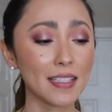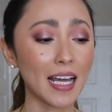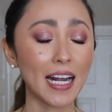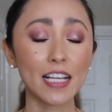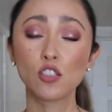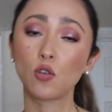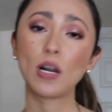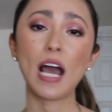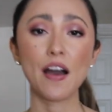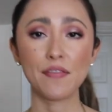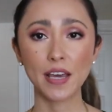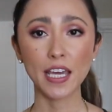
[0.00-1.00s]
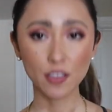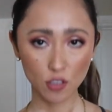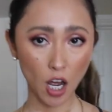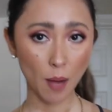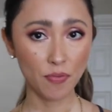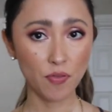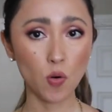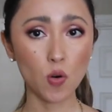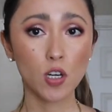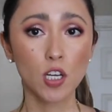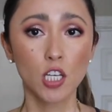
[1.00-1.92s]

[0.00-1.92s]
that I don't have a top for.